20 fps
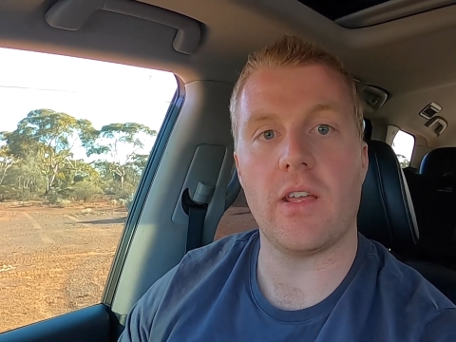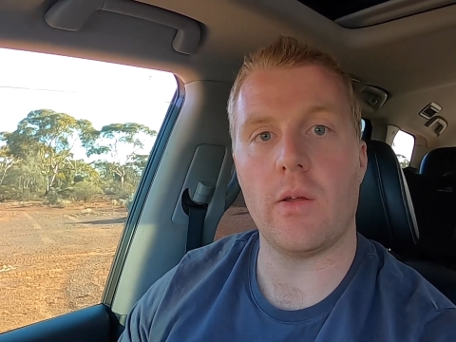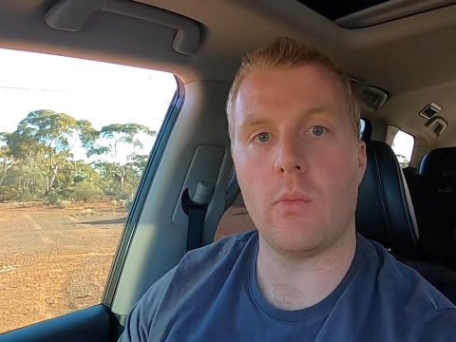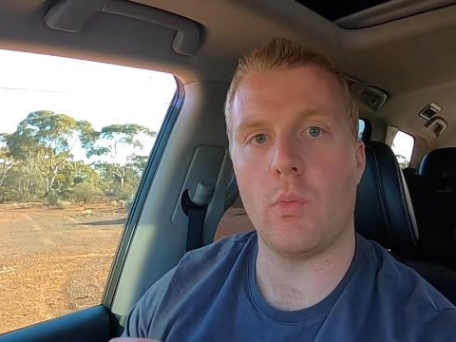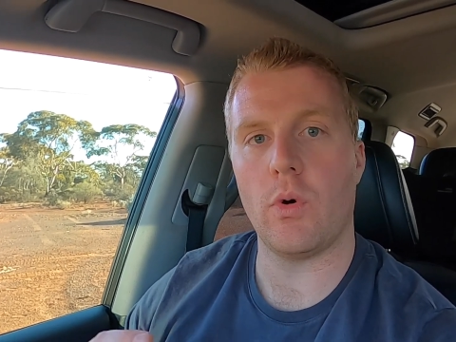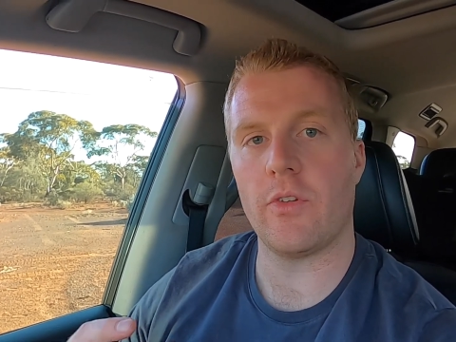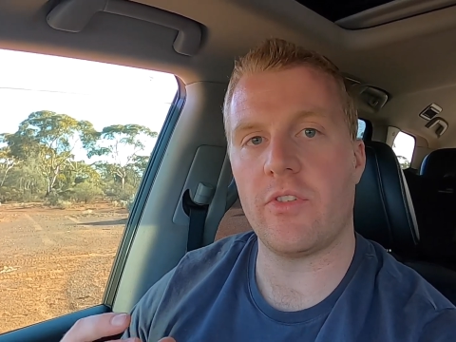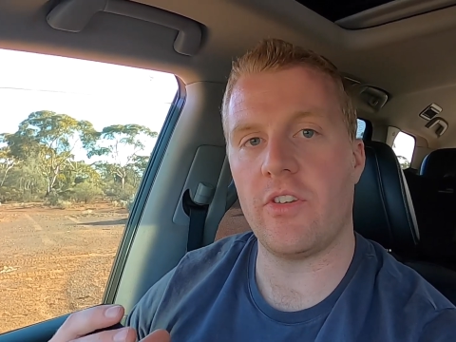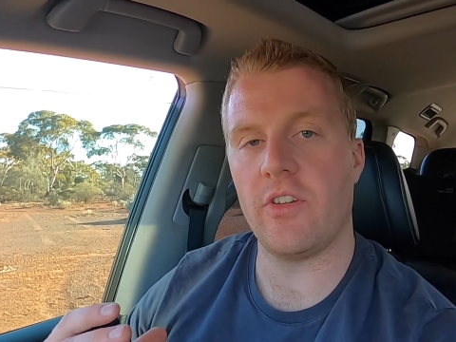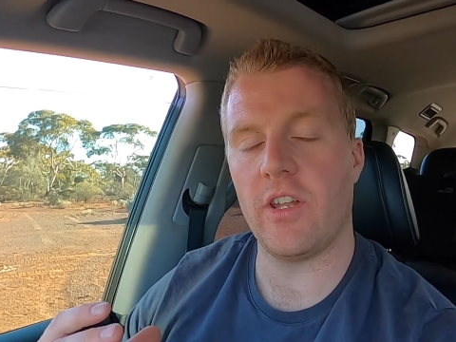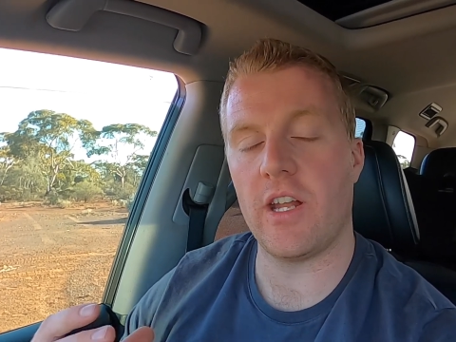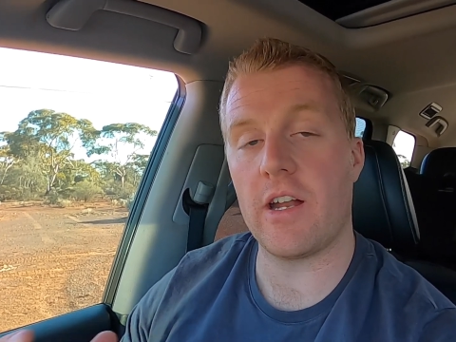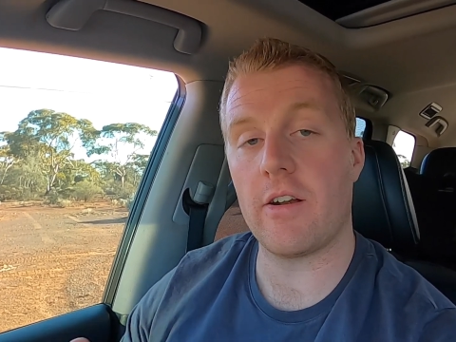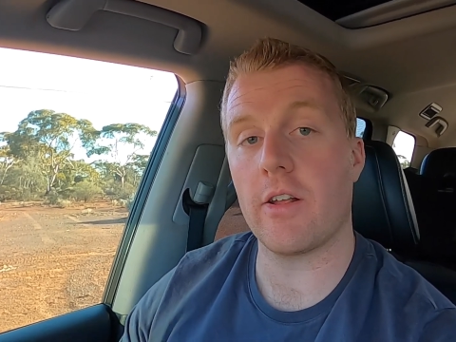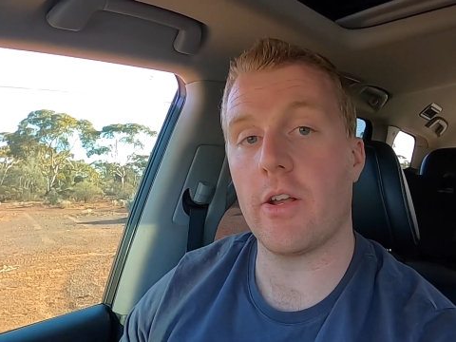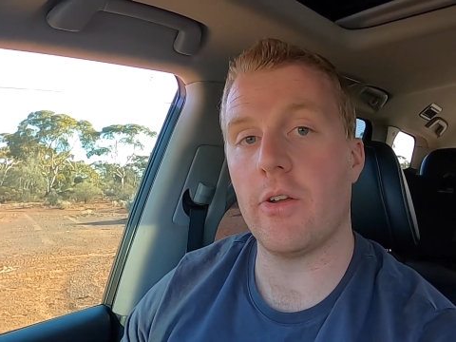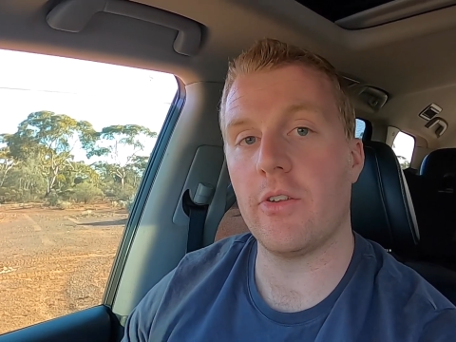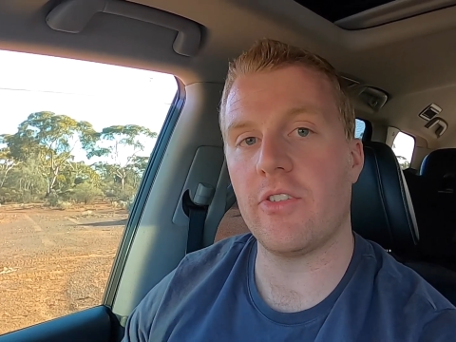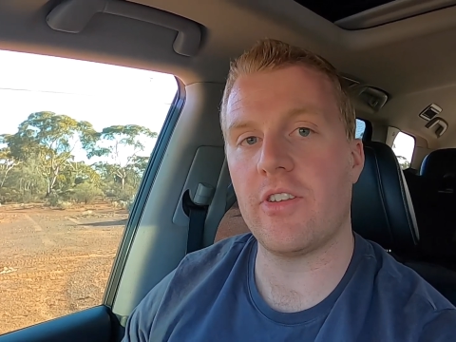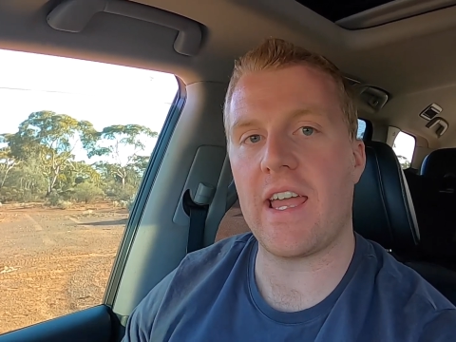and what
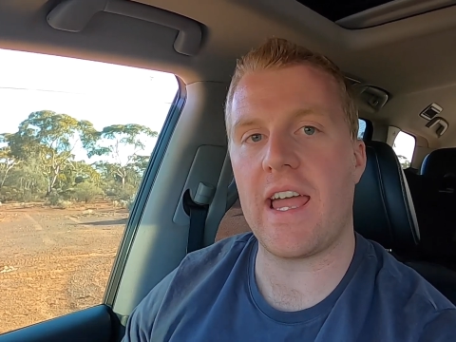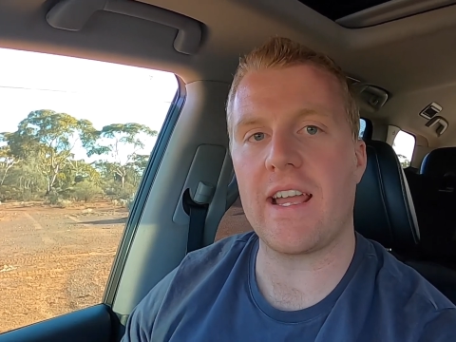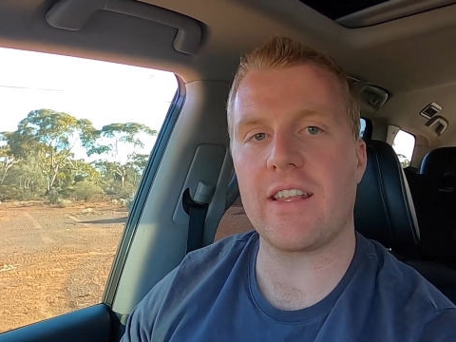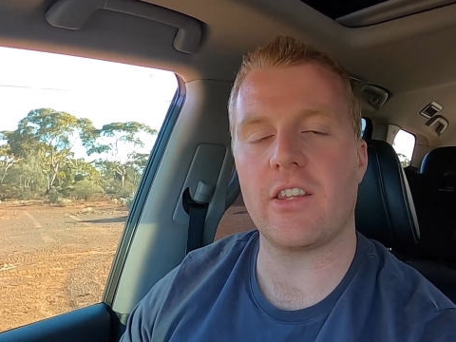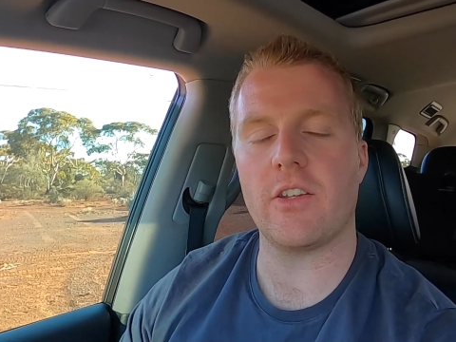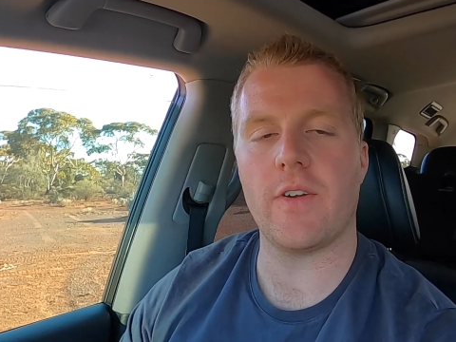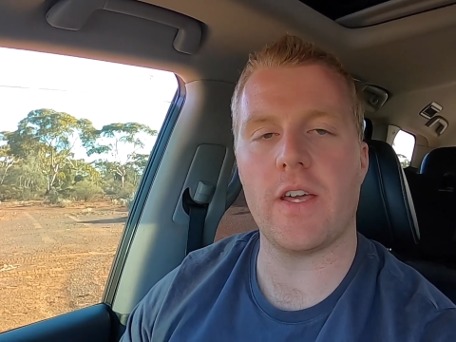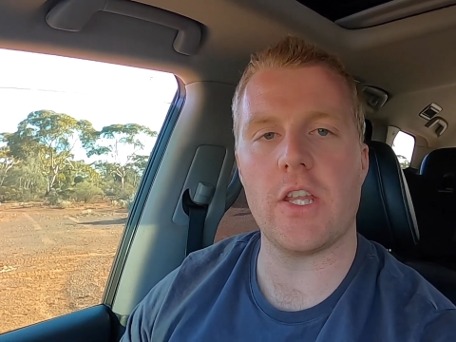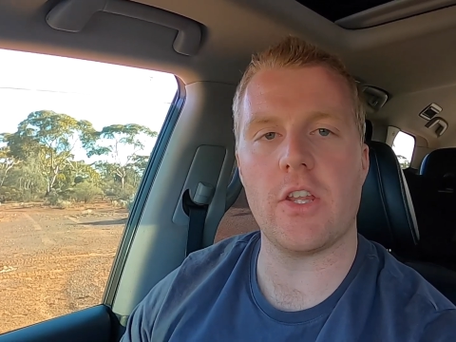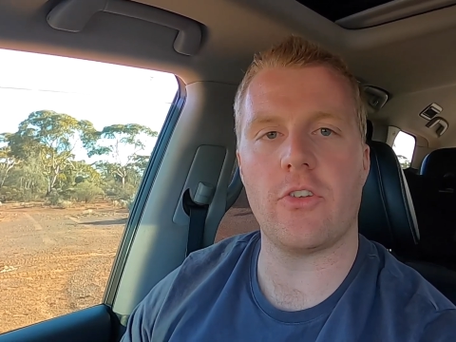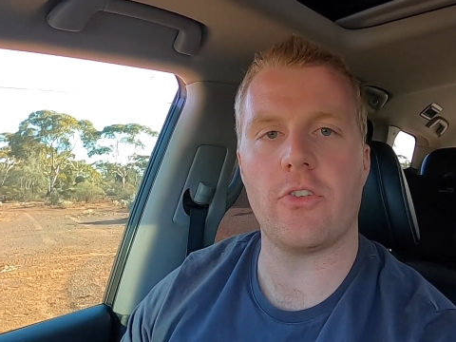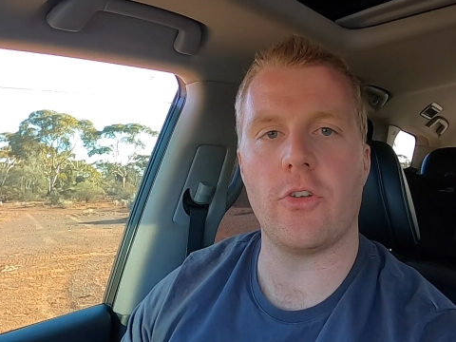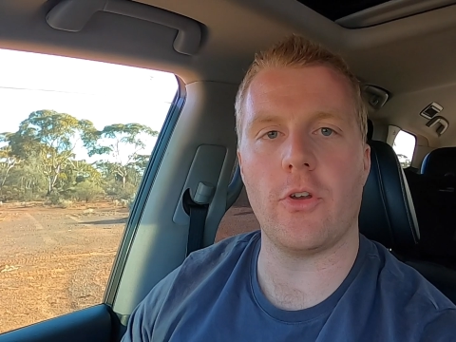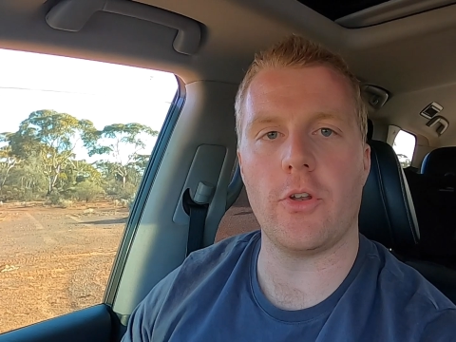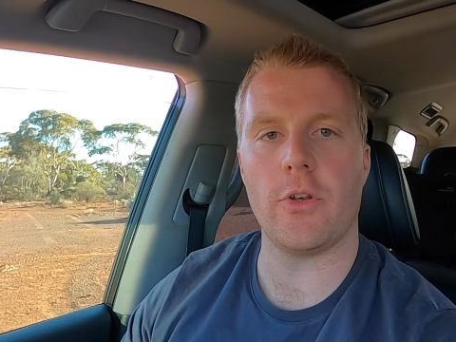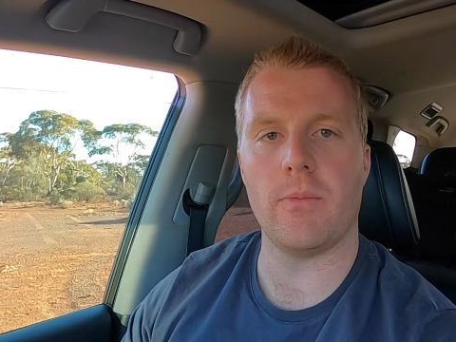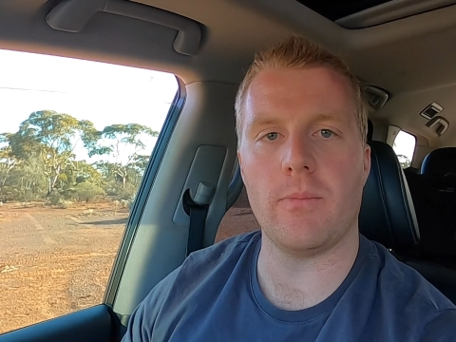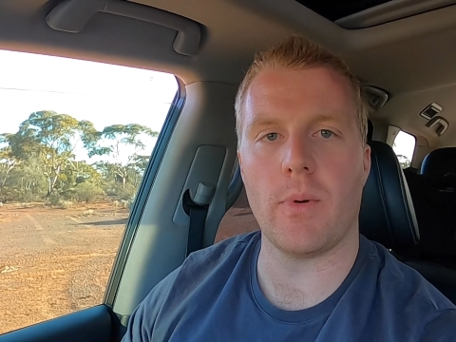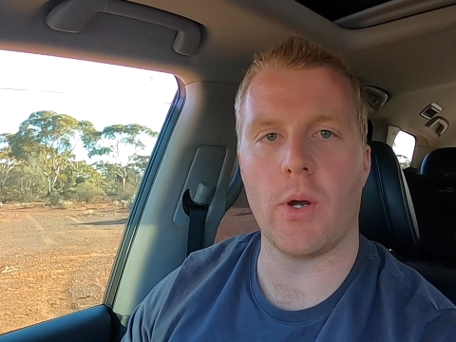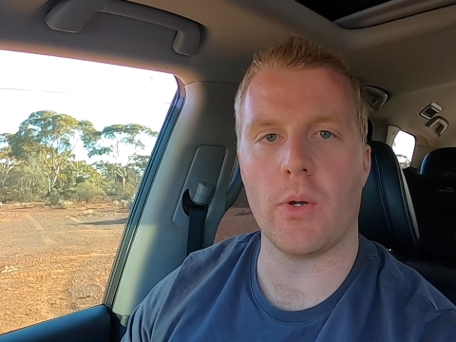scenarios to activate the
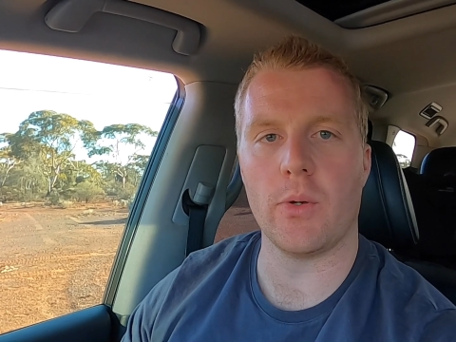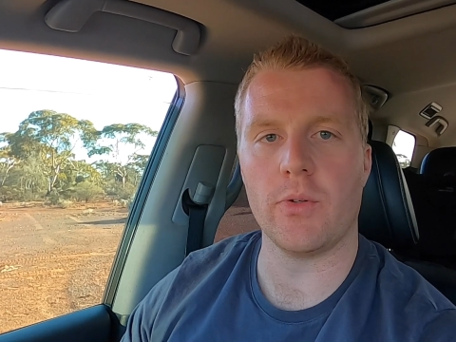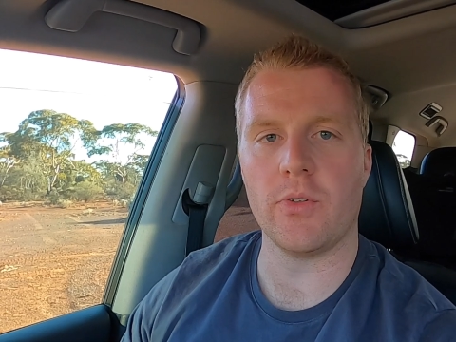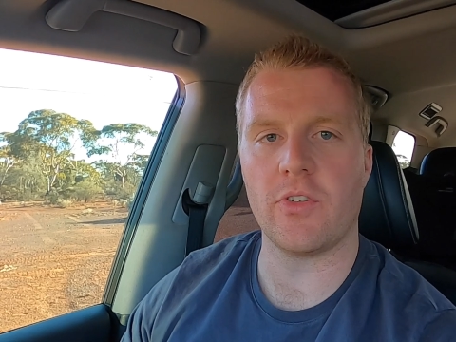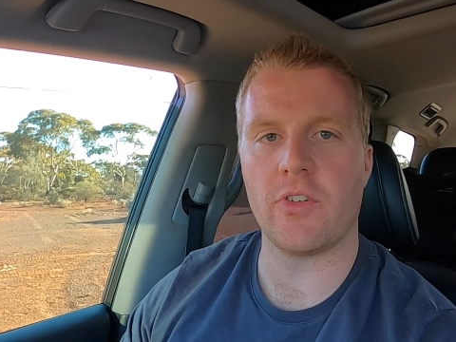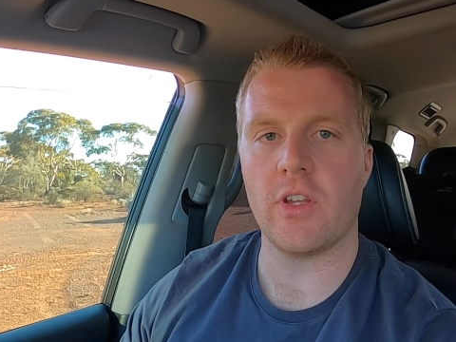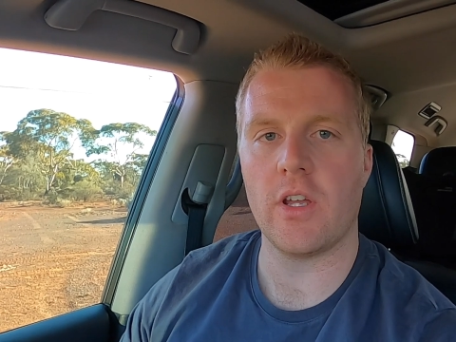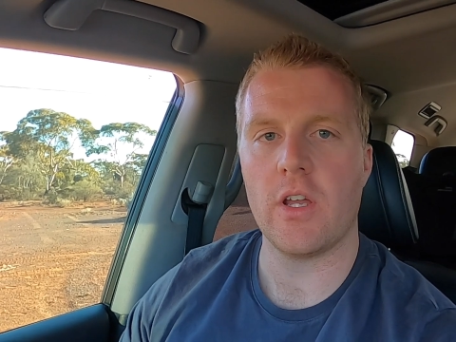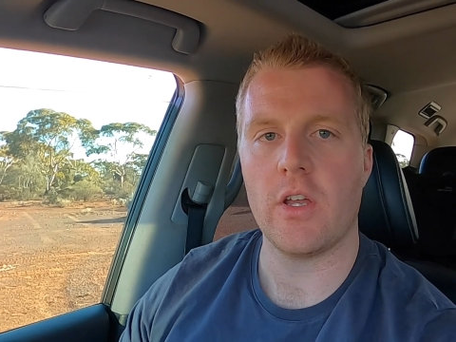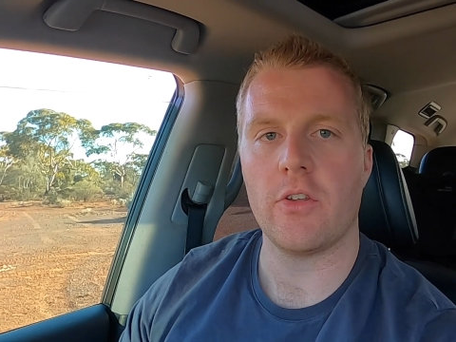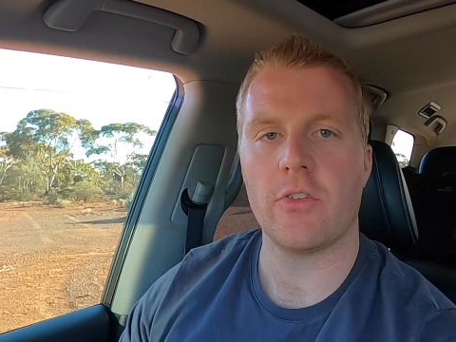certain modes.